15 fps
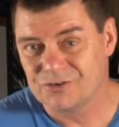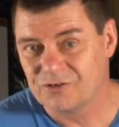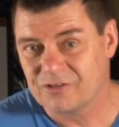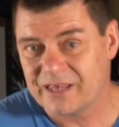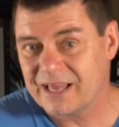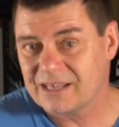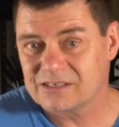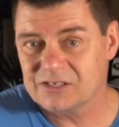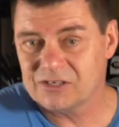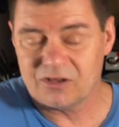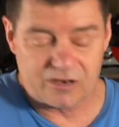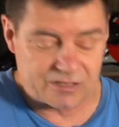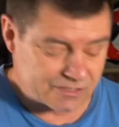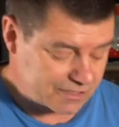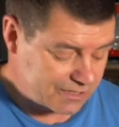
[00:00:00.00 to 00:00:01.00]

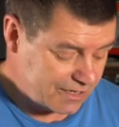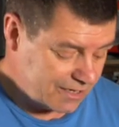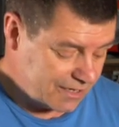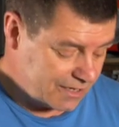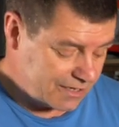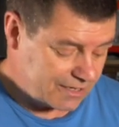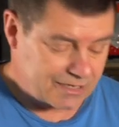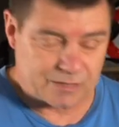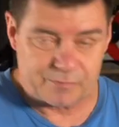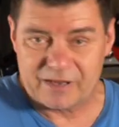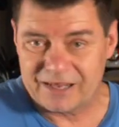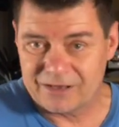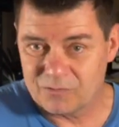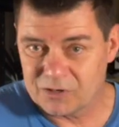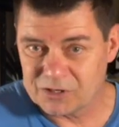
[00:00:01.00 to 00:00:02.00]
$2,000,
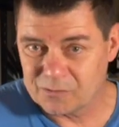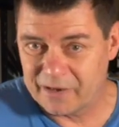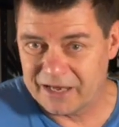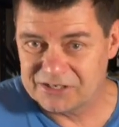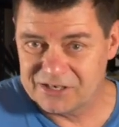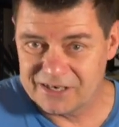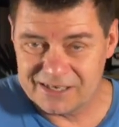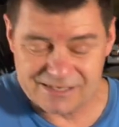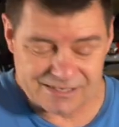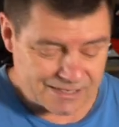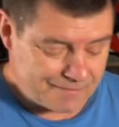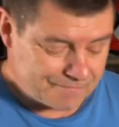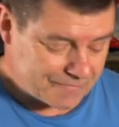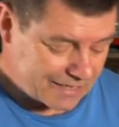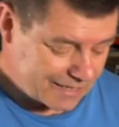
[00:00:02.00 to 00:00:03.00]
depending on what your budget
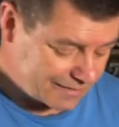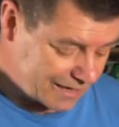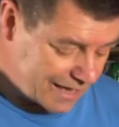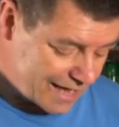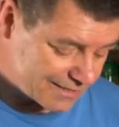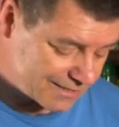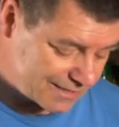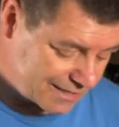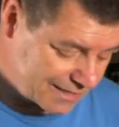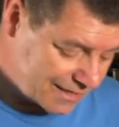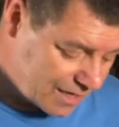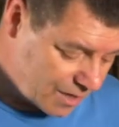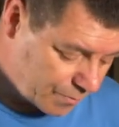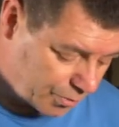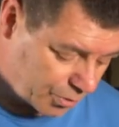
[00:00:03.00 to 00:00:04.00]
is. And the last thing,
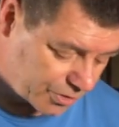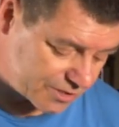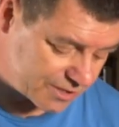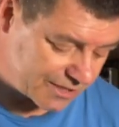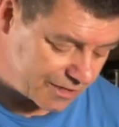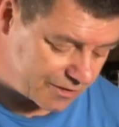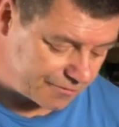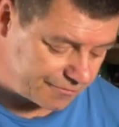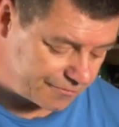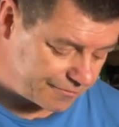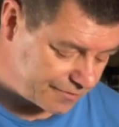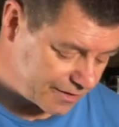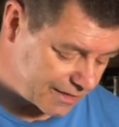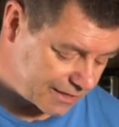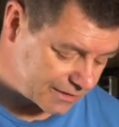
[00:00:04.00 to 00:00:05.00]
put a set
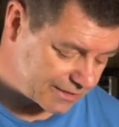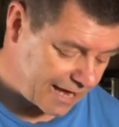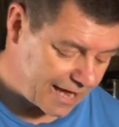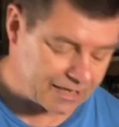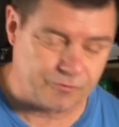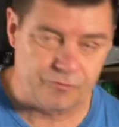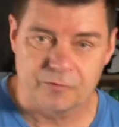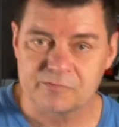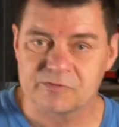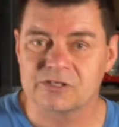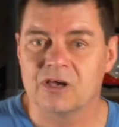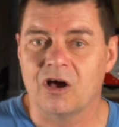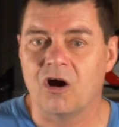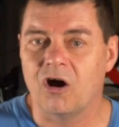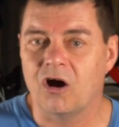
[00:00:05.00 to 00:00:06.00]
of tank
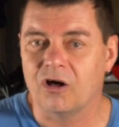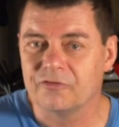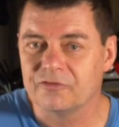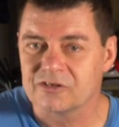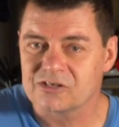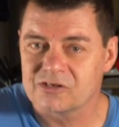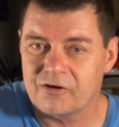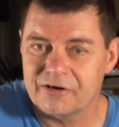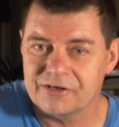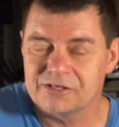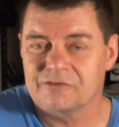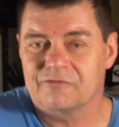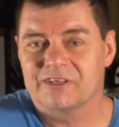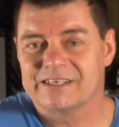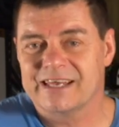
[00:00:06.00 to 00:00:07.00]
grips on the
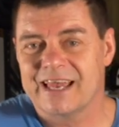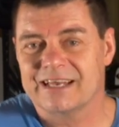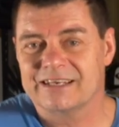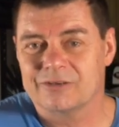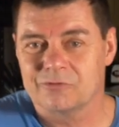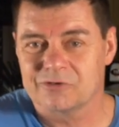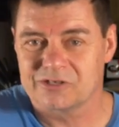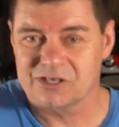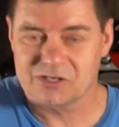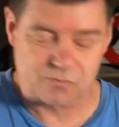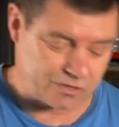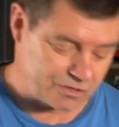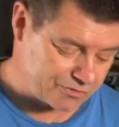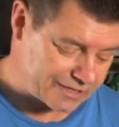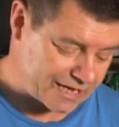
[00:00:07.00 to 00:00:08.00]
sides of the tank to assist
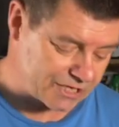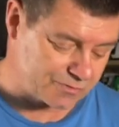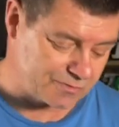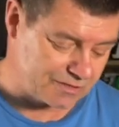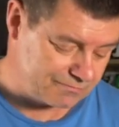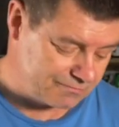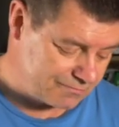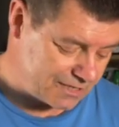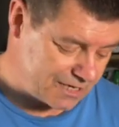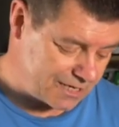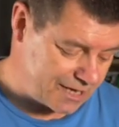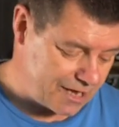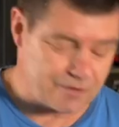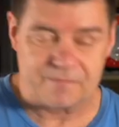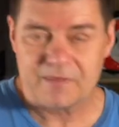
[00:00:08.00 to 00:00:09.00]
with your attachment. There
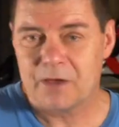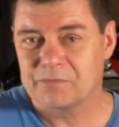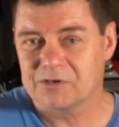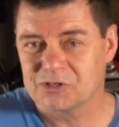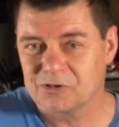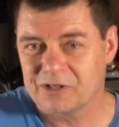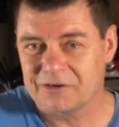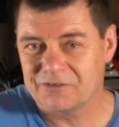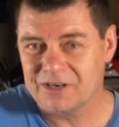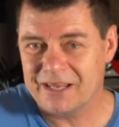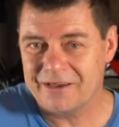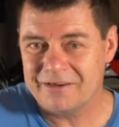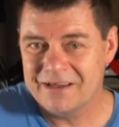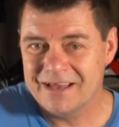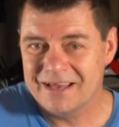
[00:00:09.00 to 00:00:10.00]
you go. Hope you enjoyed that
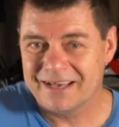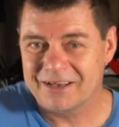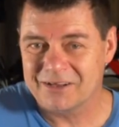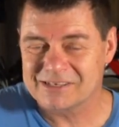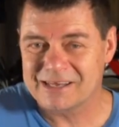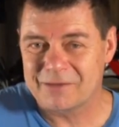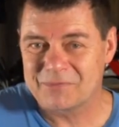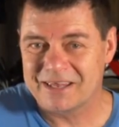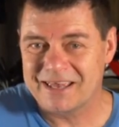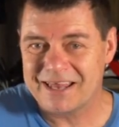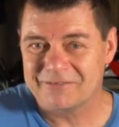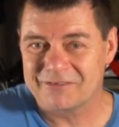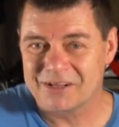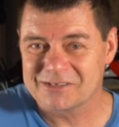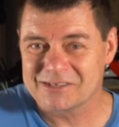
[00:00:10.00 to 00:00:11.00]
video and got something
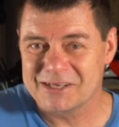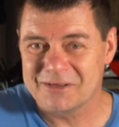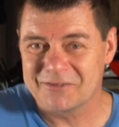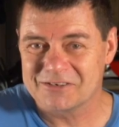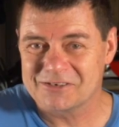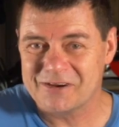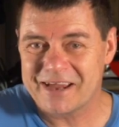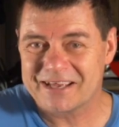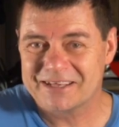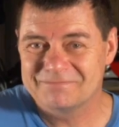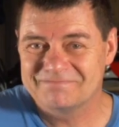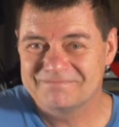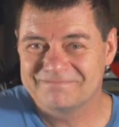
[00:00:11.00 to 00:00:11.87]
out of it. I'll see you on the track.